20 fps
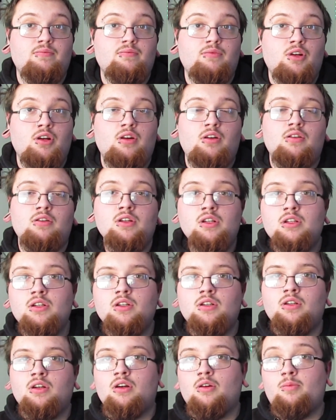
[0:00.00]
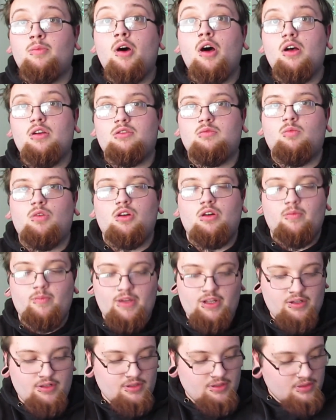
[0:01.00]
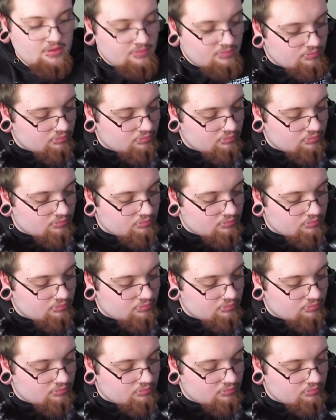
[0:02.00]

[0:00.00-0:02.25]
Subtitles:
Or her Paws Murder Mittens.